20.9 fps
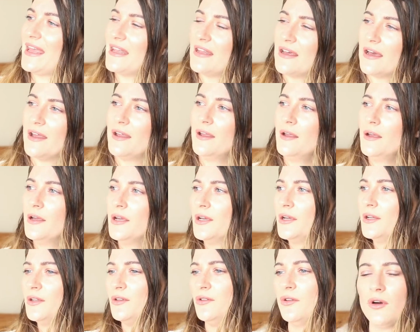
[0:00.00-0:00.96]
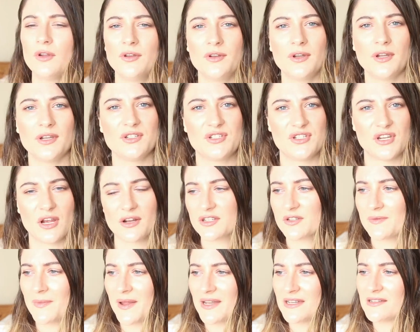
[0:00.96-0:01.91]
in a
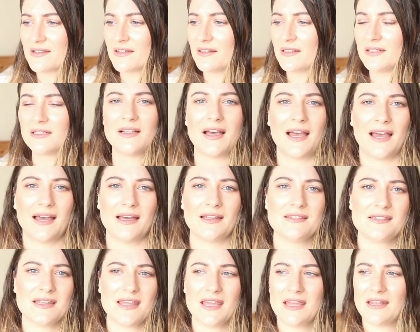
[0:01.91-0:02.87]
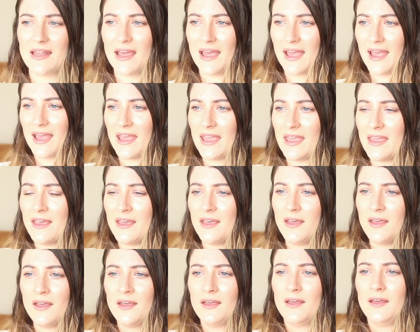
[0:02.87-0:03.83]
non-judgmental and in a
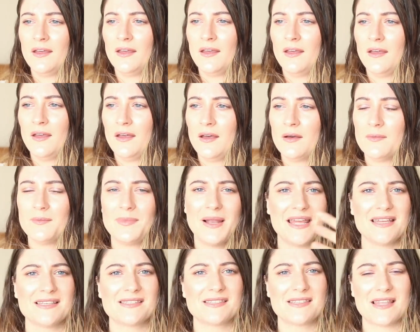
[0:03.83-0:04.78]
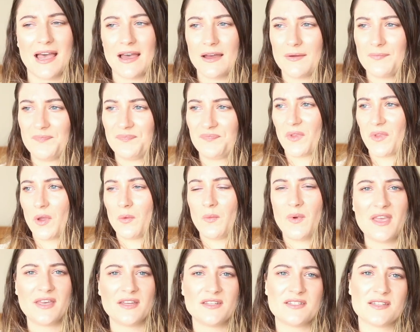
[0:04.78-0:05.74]
place that
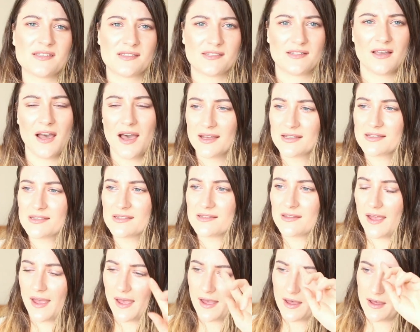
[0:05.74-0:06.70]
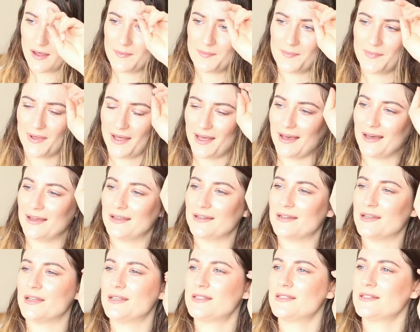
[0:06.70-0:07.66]
we can discuss.
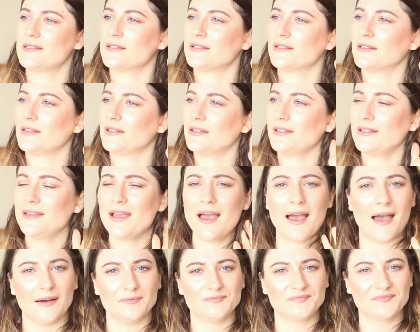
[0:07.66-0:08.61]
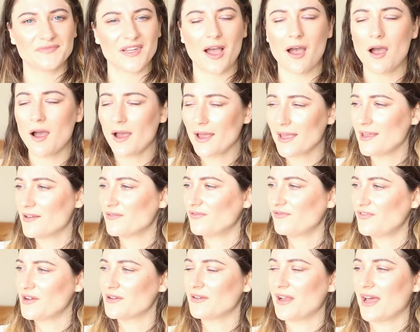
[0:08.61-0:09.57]
And yeah, I
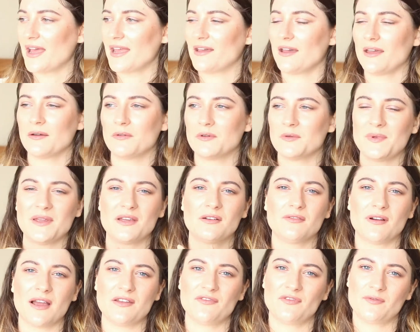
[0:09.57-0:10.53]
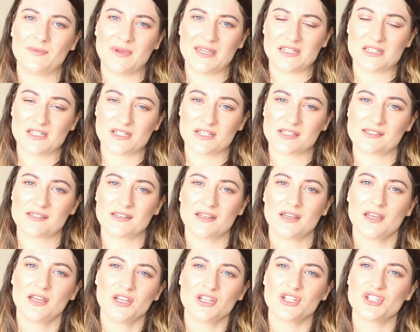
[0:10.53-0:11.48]
feel like it would be great for me to just
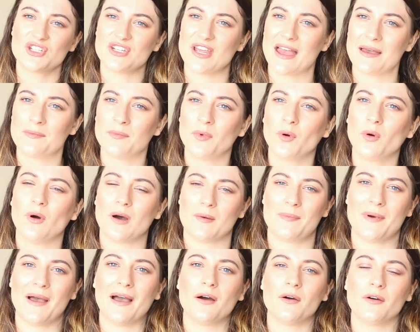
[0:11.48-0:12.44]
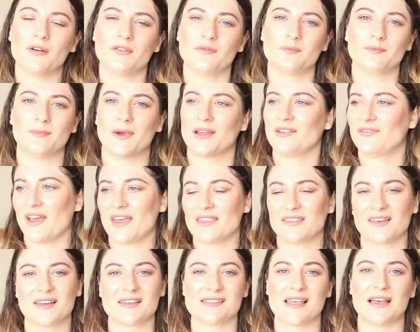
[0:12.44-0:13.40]
share more about my faith,
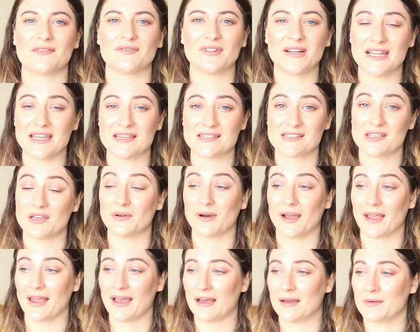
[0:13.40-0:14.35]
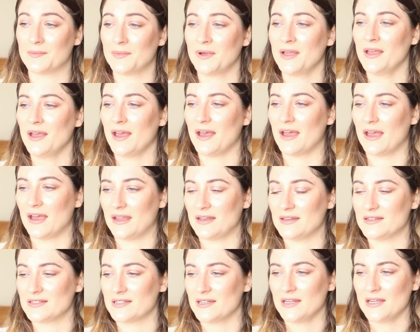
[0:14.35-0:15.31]
because that really is who I am.
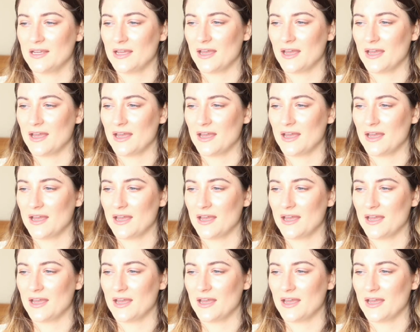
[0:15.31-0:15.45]
And